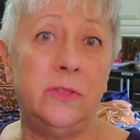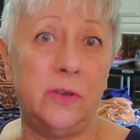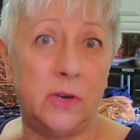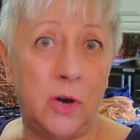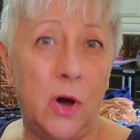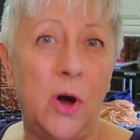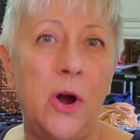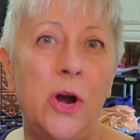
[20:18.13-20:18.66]
the
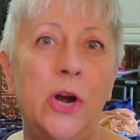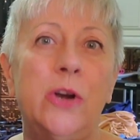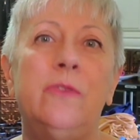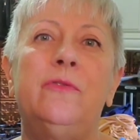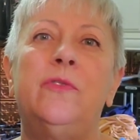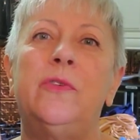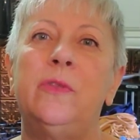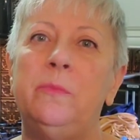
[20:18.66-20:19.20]

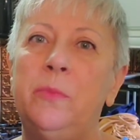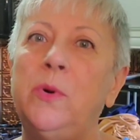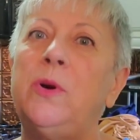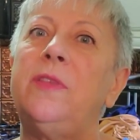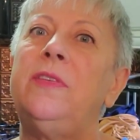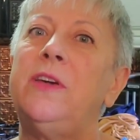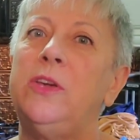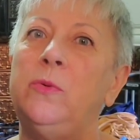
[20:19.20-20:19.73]
card for the
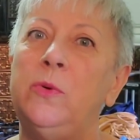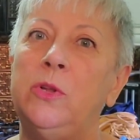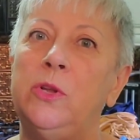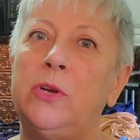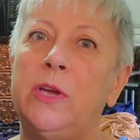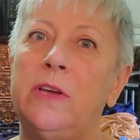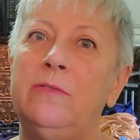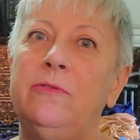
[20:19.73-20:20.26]
book that you were
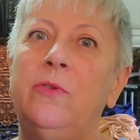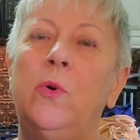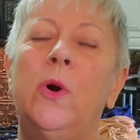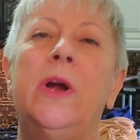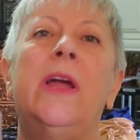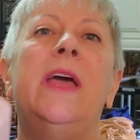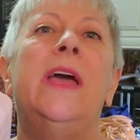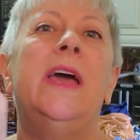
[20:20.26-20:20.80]
looking
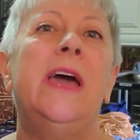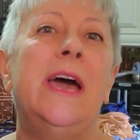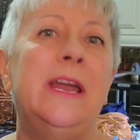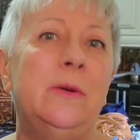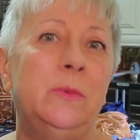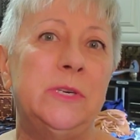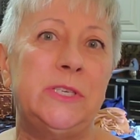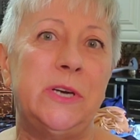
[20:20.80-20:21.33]
for
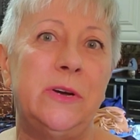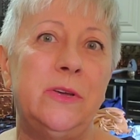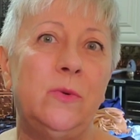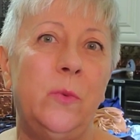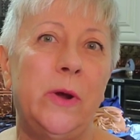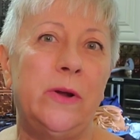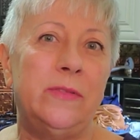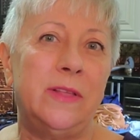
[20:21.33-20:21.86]
and it would tell
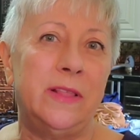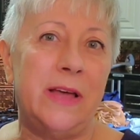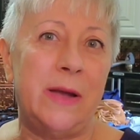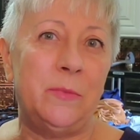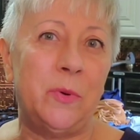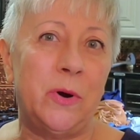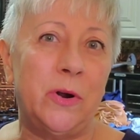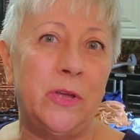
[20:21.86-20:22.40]
you where in the
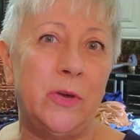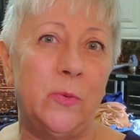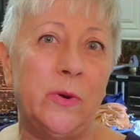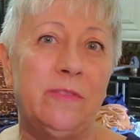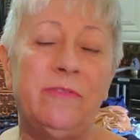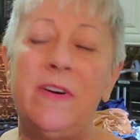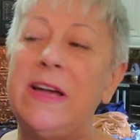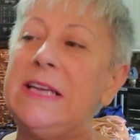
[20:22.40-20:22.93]
library you
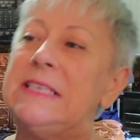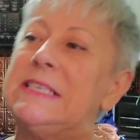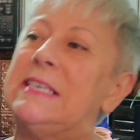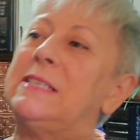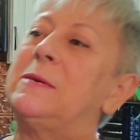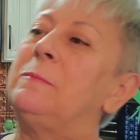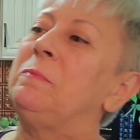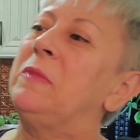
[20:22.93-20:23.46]
would find
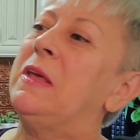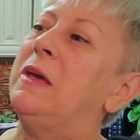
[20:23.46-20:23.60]
it.